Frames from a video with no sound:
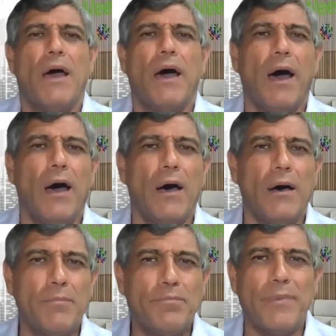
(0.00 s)

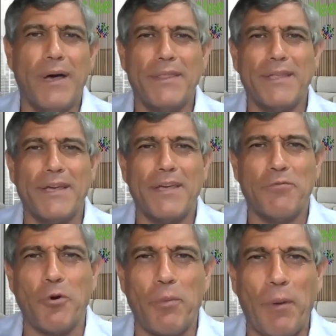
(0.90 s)
I think if
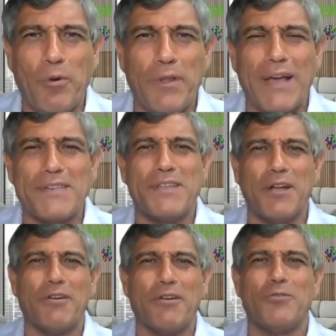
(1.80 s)
you remember last
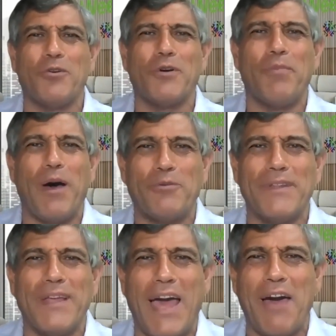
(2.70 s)
year, it took about
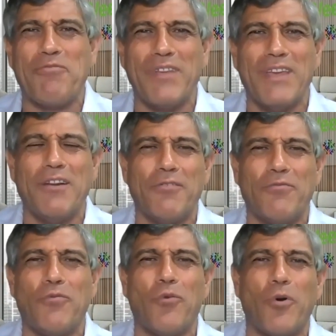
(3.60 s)
half a year
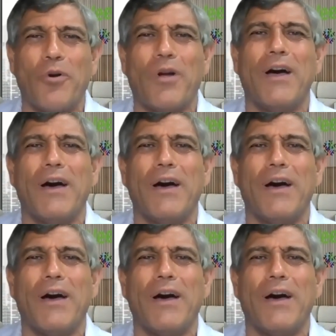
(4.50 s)
for